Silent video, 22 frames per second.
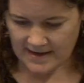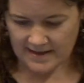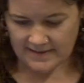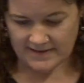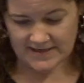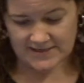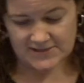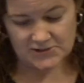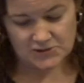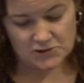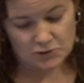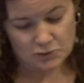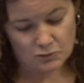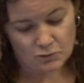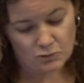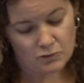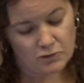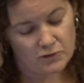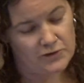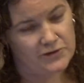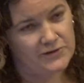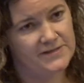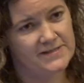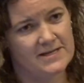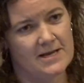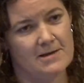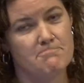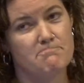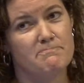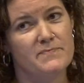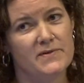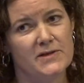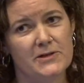these tools
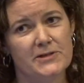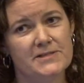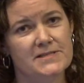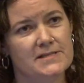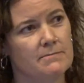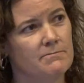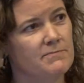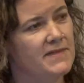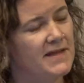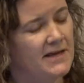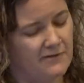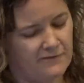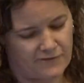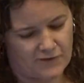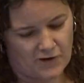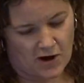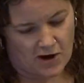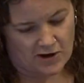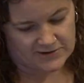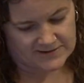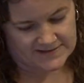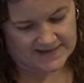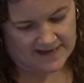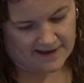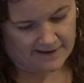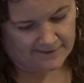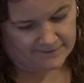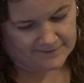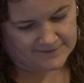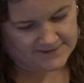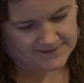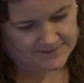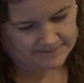and build something for
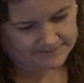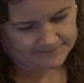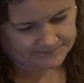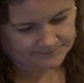ourselves.